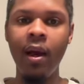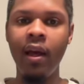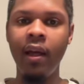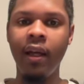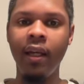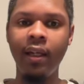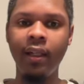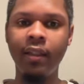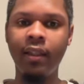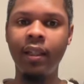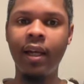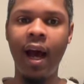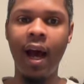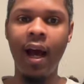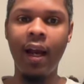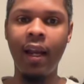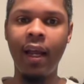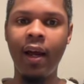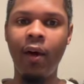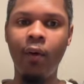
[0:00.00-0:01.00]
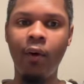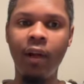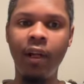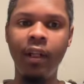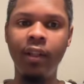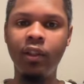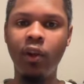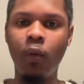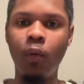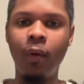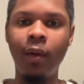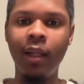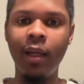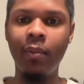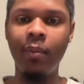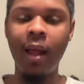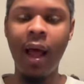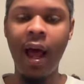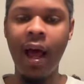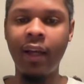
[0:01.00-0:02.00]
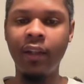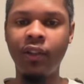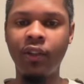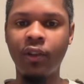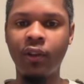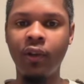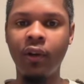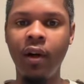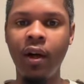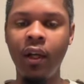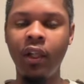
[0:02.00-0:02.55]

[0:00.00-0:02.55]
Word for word: He is a guy that is a willing passer,